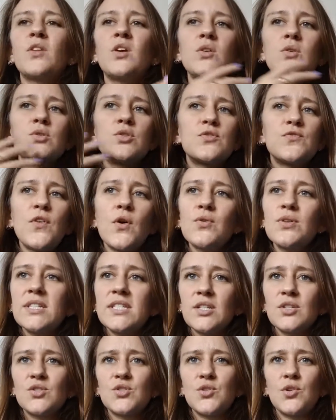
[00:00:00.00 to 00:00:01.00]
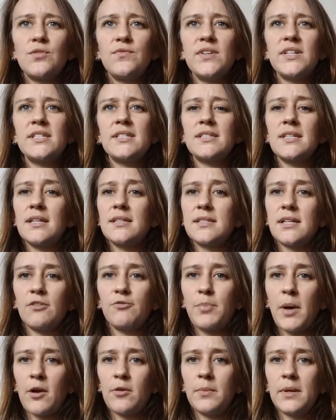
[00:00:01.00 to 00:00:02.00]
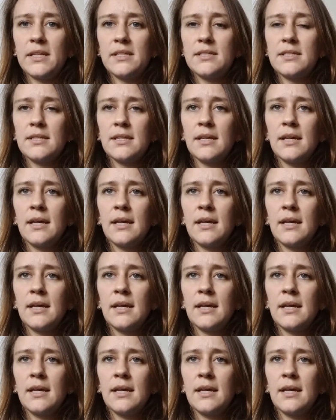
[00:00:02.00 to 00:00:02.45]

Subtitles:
whose focus is service and self-betterment.